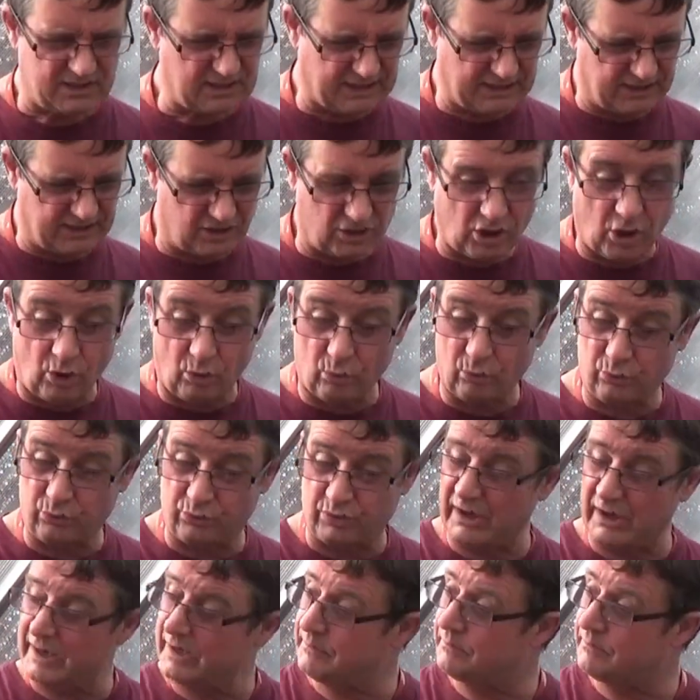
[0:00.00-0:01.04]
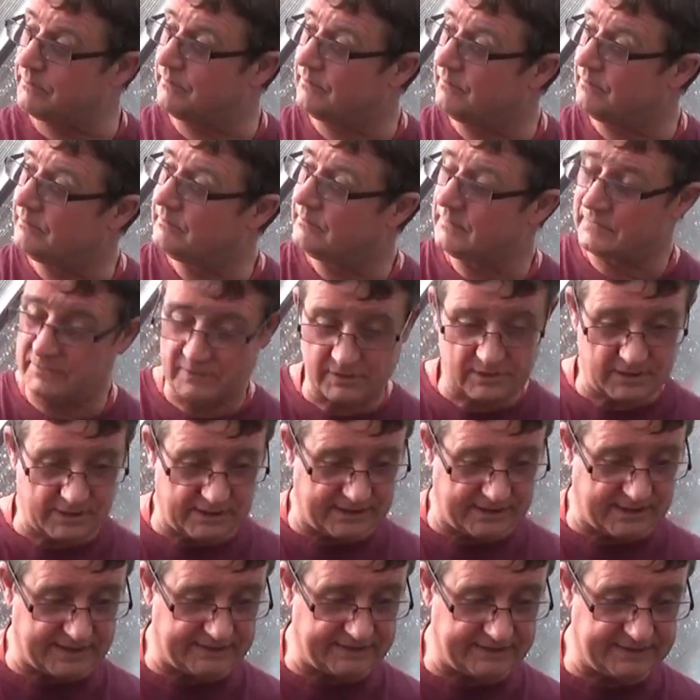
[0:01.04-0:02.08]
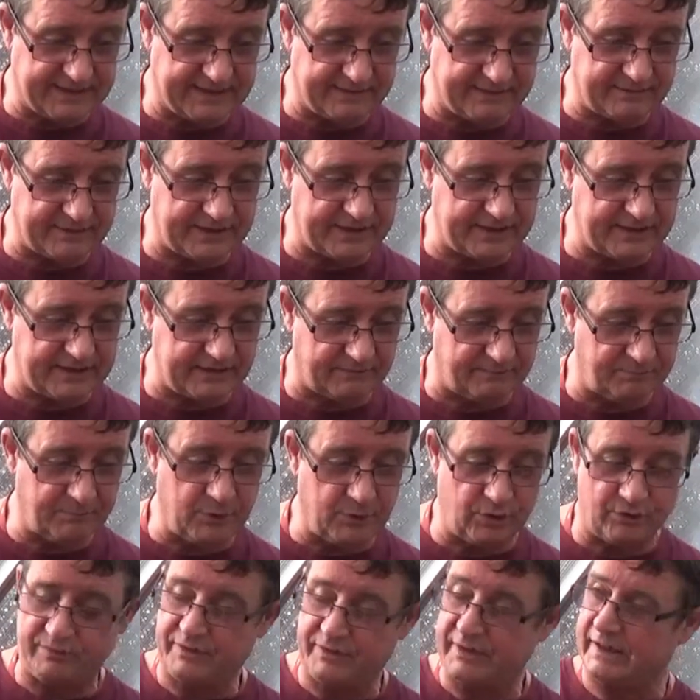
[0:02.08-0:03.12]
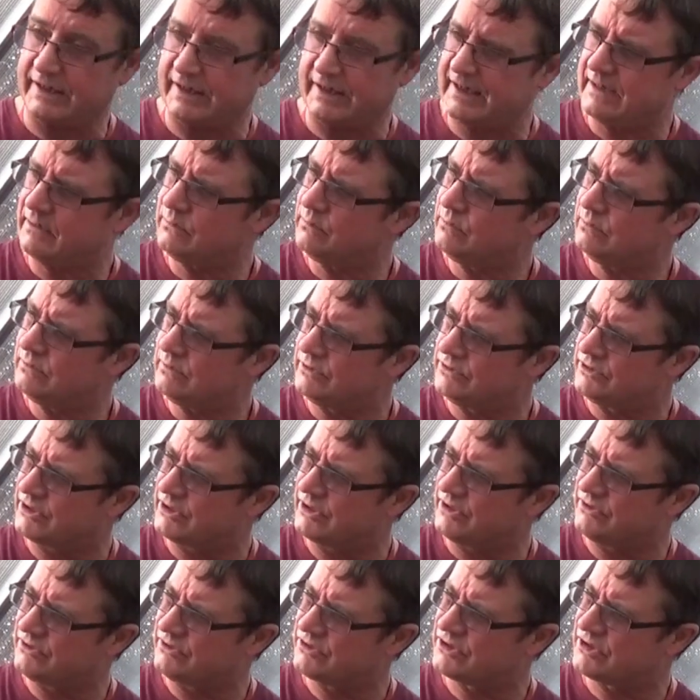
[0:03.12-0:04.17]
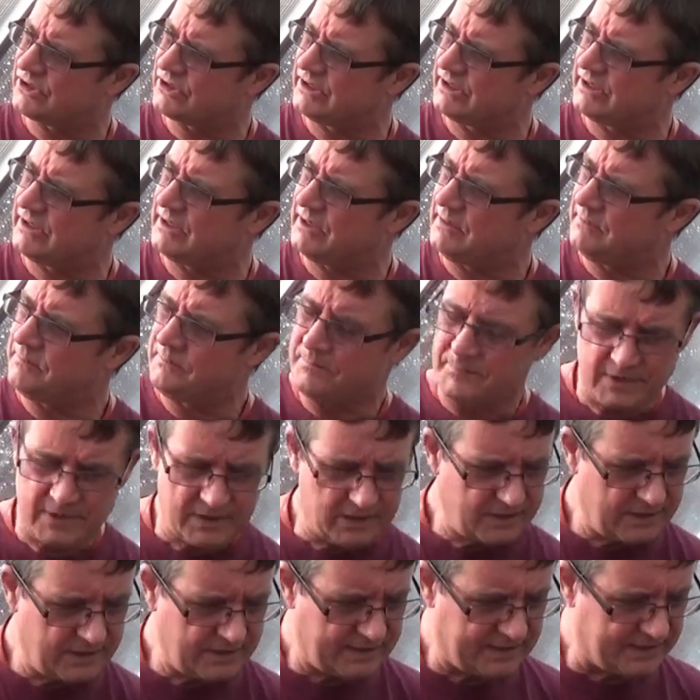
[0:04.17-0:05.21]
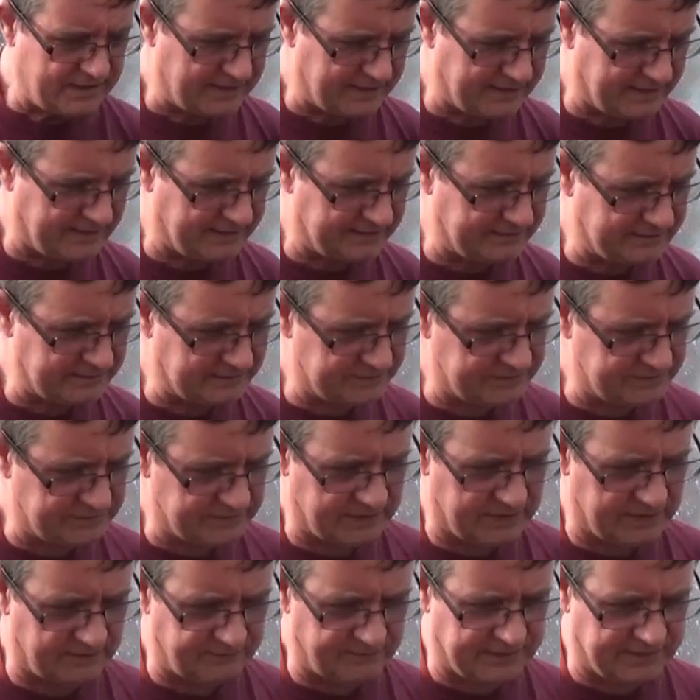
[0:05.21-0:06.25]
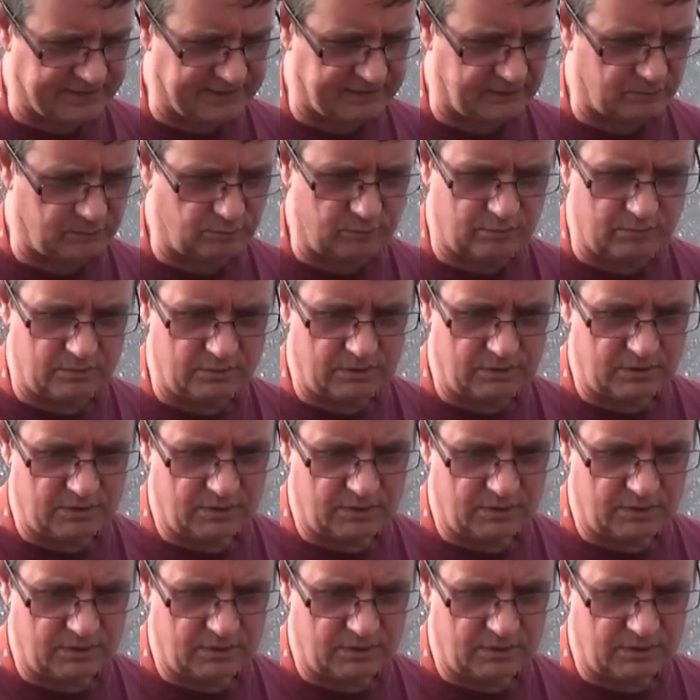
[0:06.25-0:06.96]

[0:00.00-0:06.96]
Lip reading: like coal frame I had down there. I've moved that out, as you can see, and I've now